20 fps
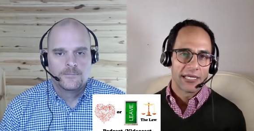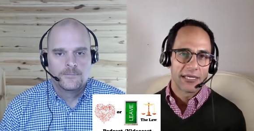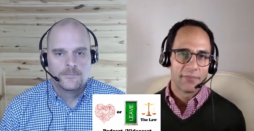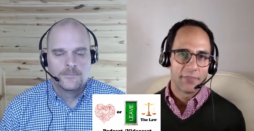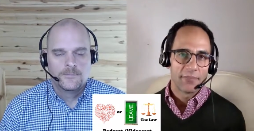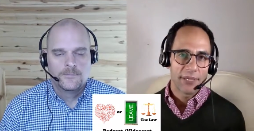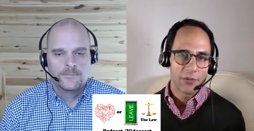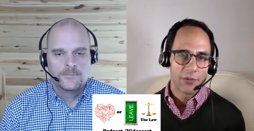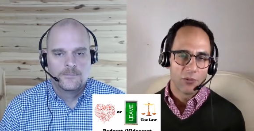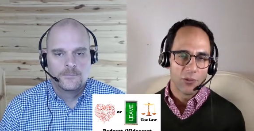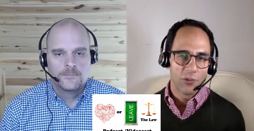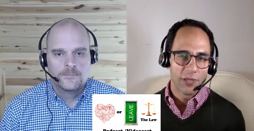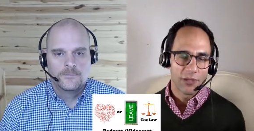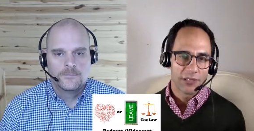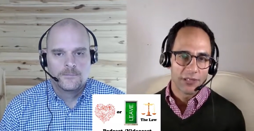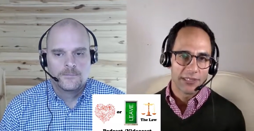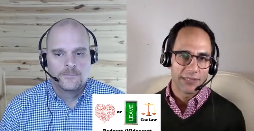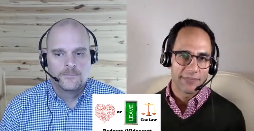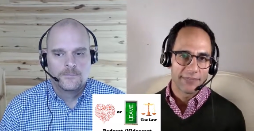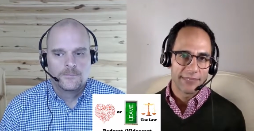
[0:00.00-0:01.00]
Speaker 1: can be
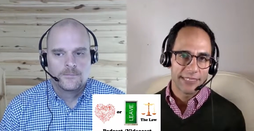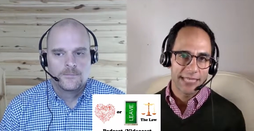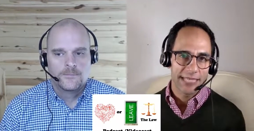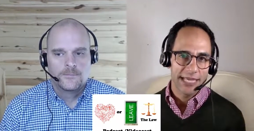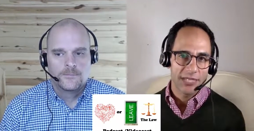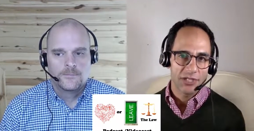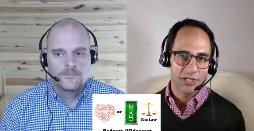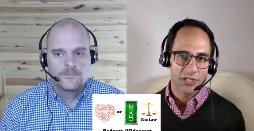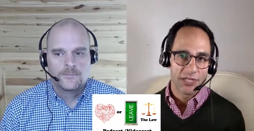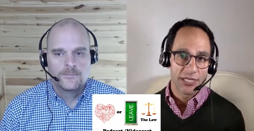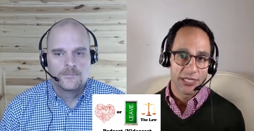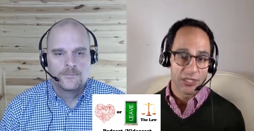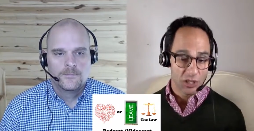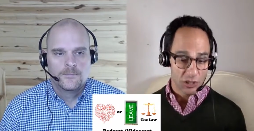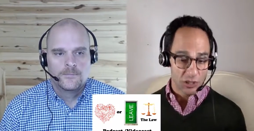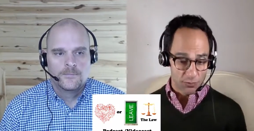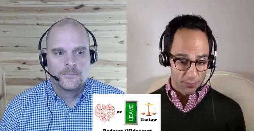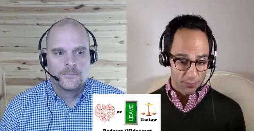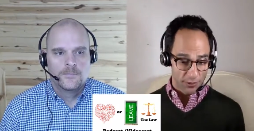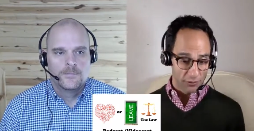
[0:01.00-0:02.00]
real limitation in
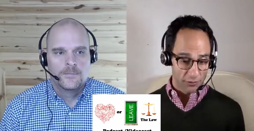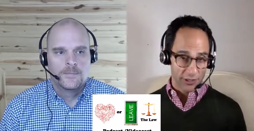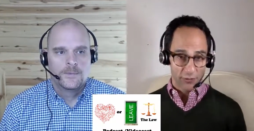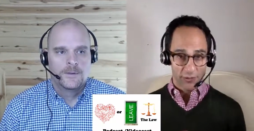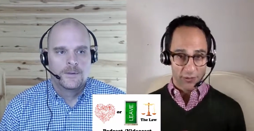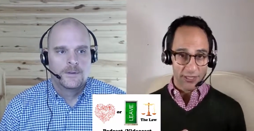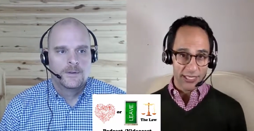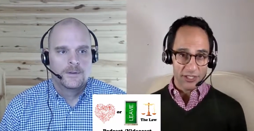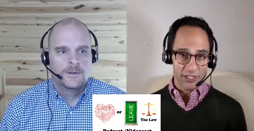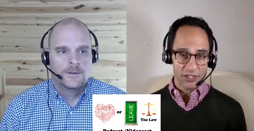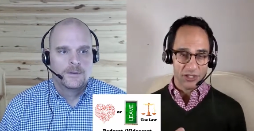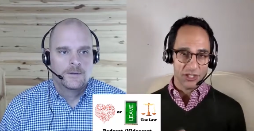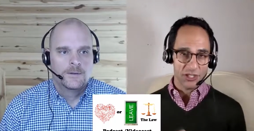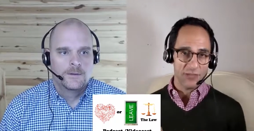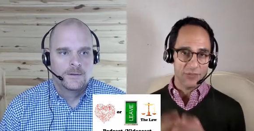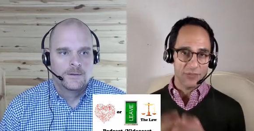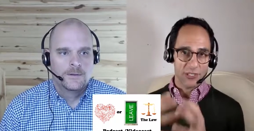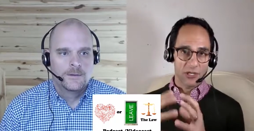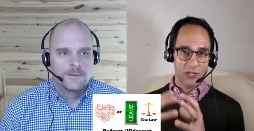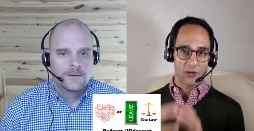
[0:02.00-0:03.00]
just building
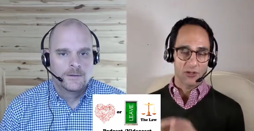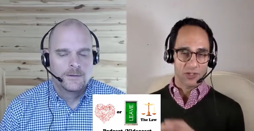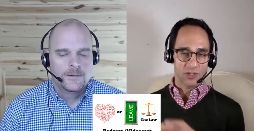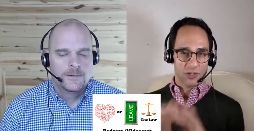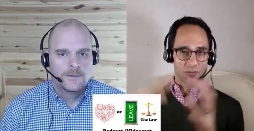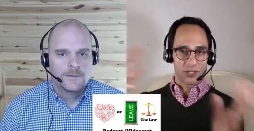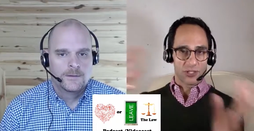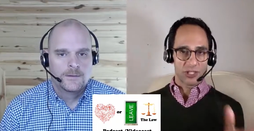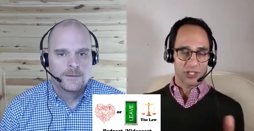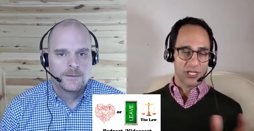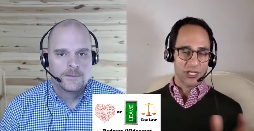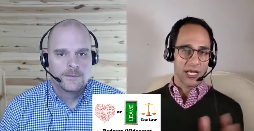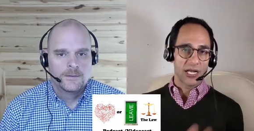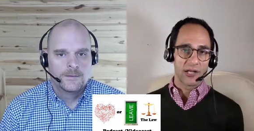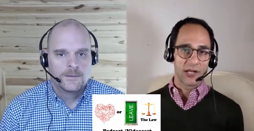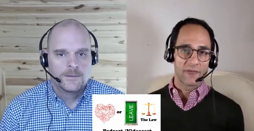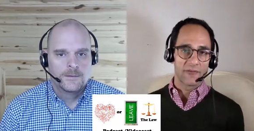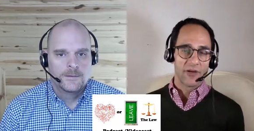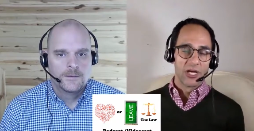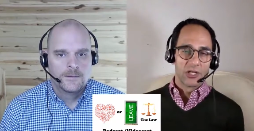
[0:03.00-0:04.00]
relationships and also in just
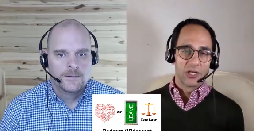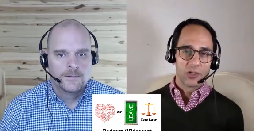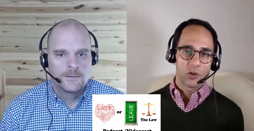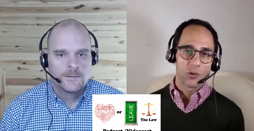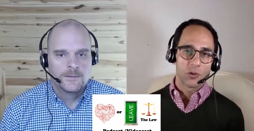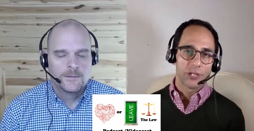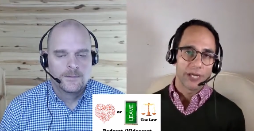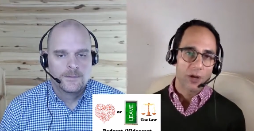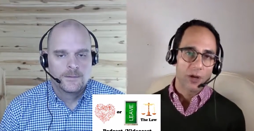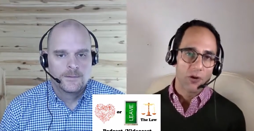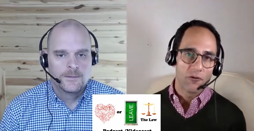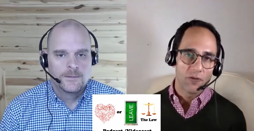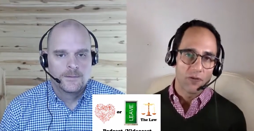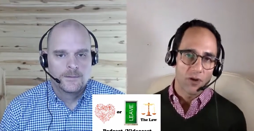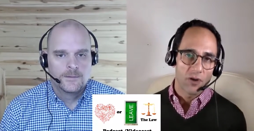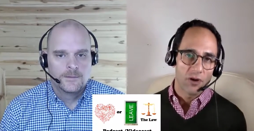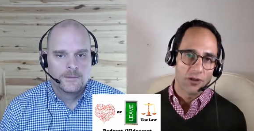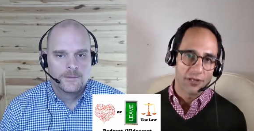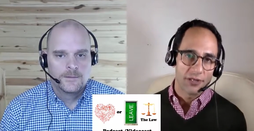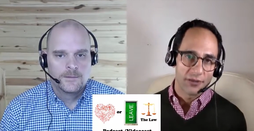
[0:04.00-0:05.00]
kind of totally
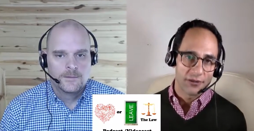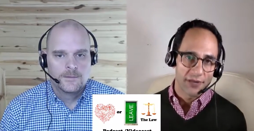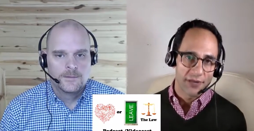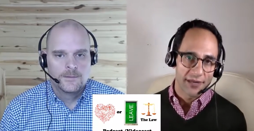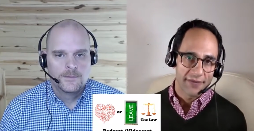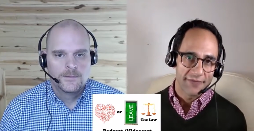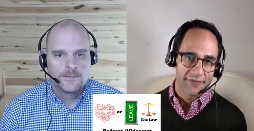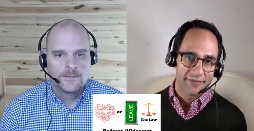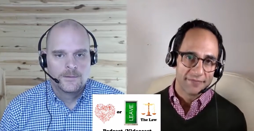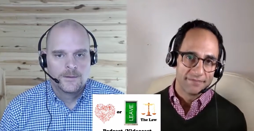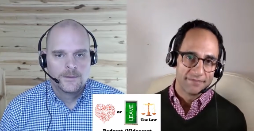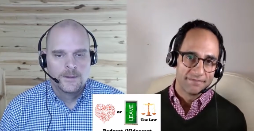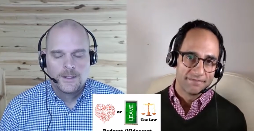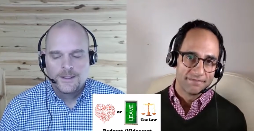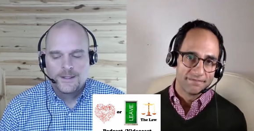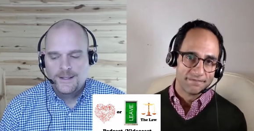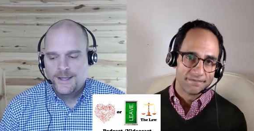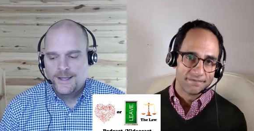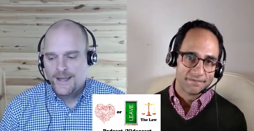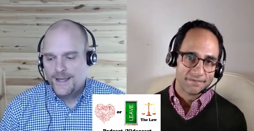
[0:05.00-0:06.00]
overhauling your life.
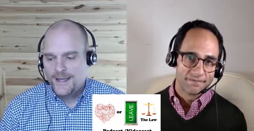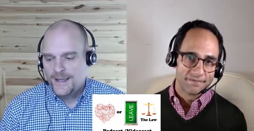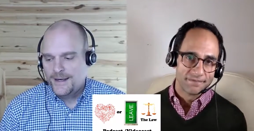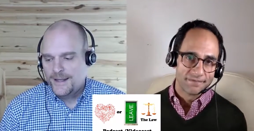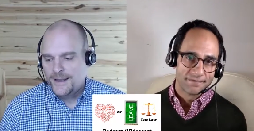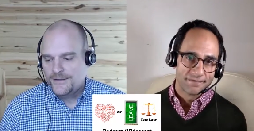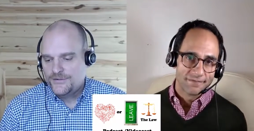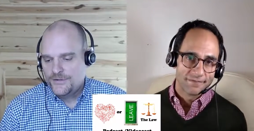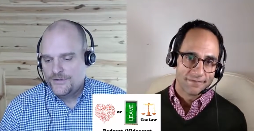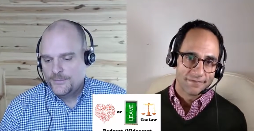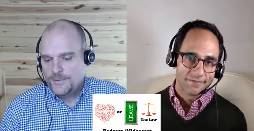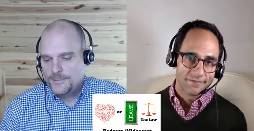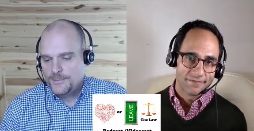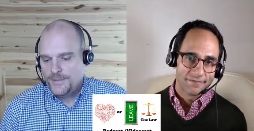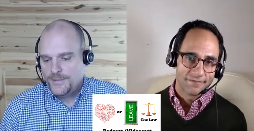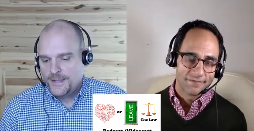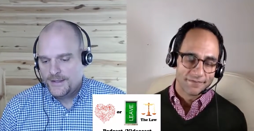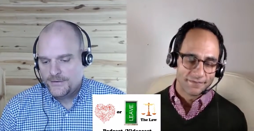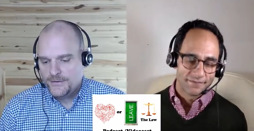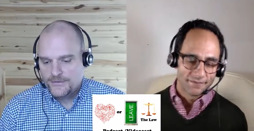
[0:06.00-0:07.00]
Speaker 2: Yeah, and as human
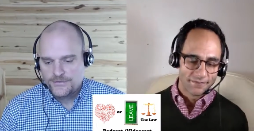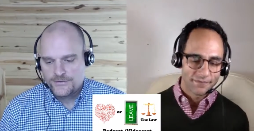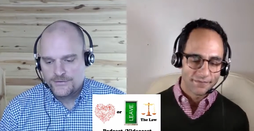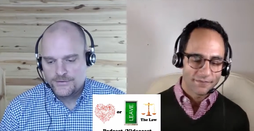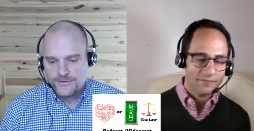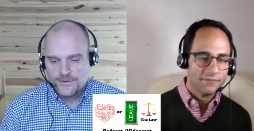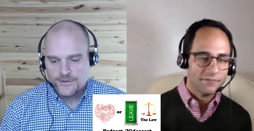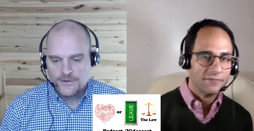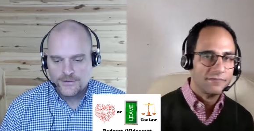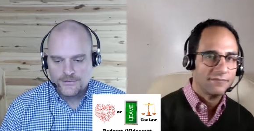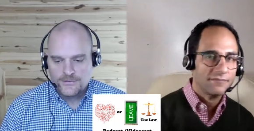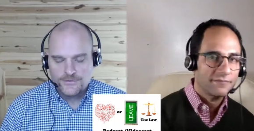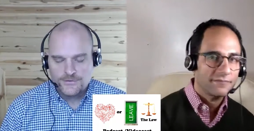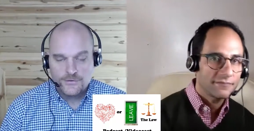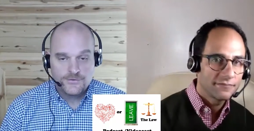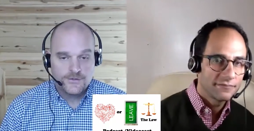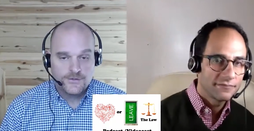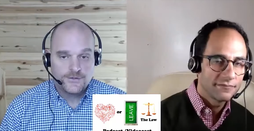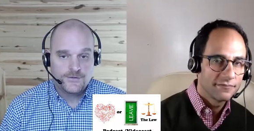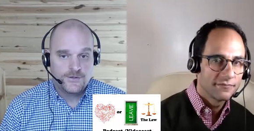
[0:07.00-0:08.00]
beings, there is no
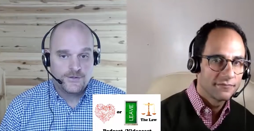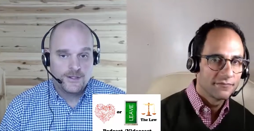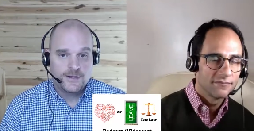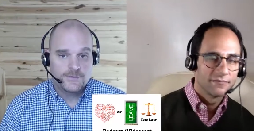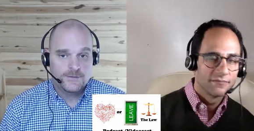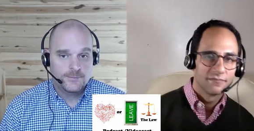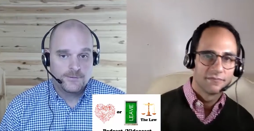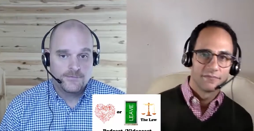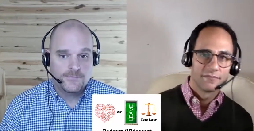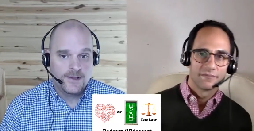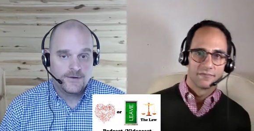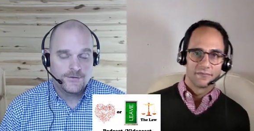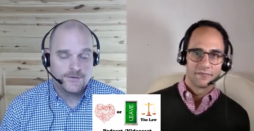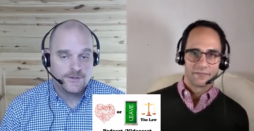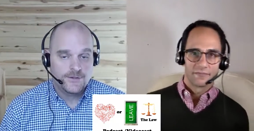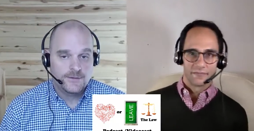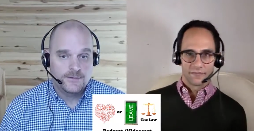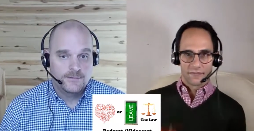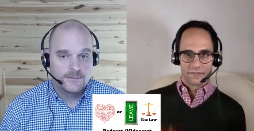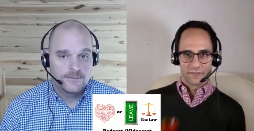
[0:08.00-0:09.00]
such thing as
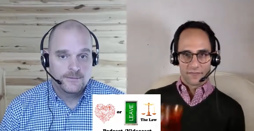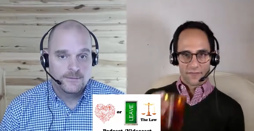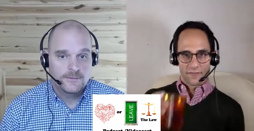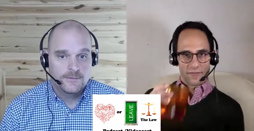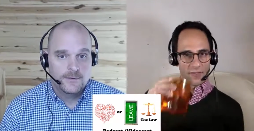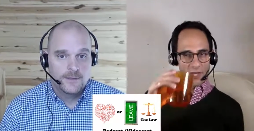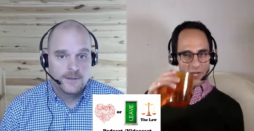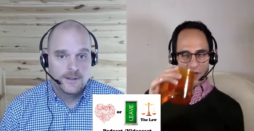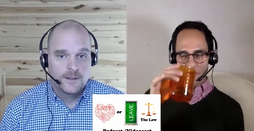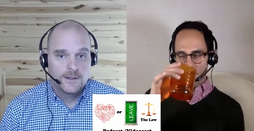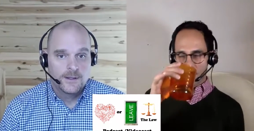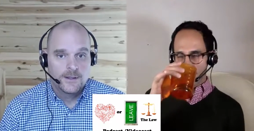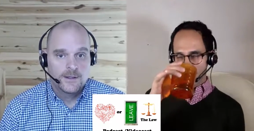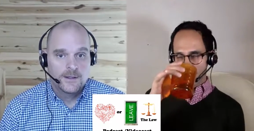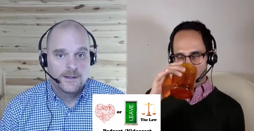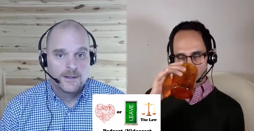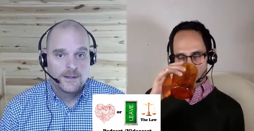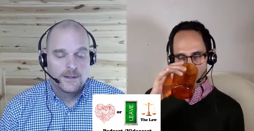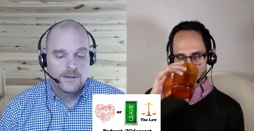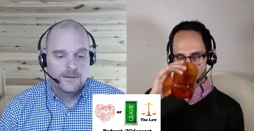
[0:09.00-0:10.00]
perfection. No.
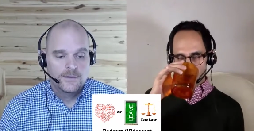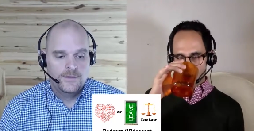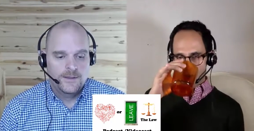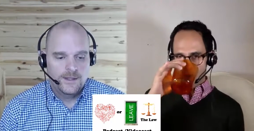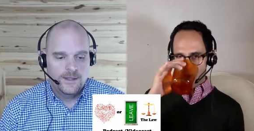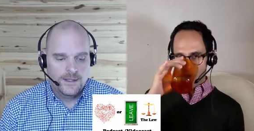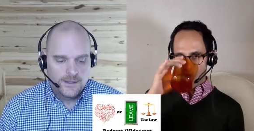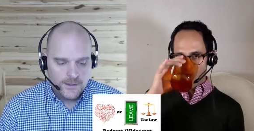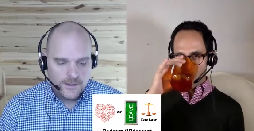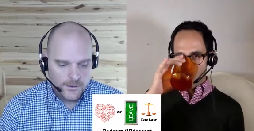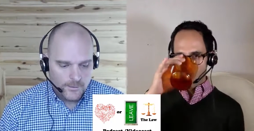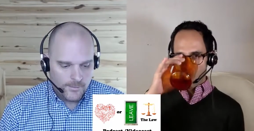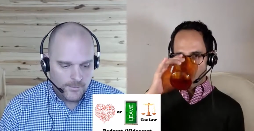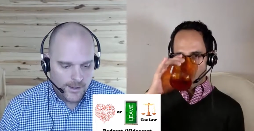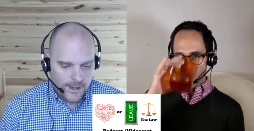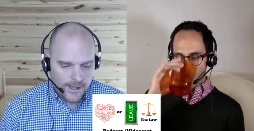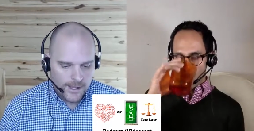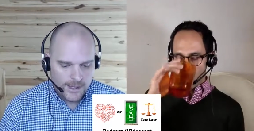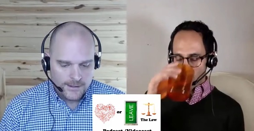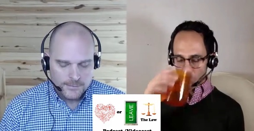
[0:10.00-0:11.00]
The ego
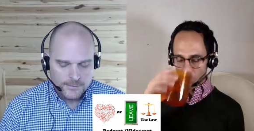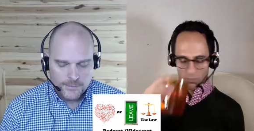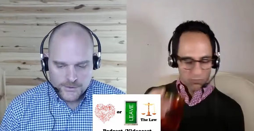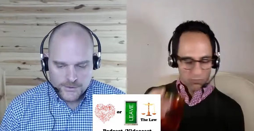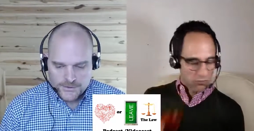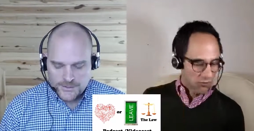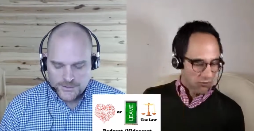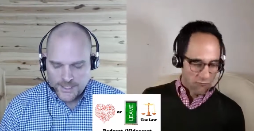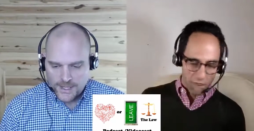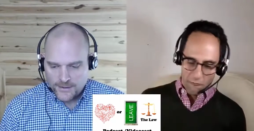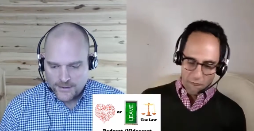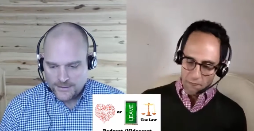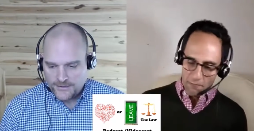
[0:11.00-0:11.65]
mind, the personality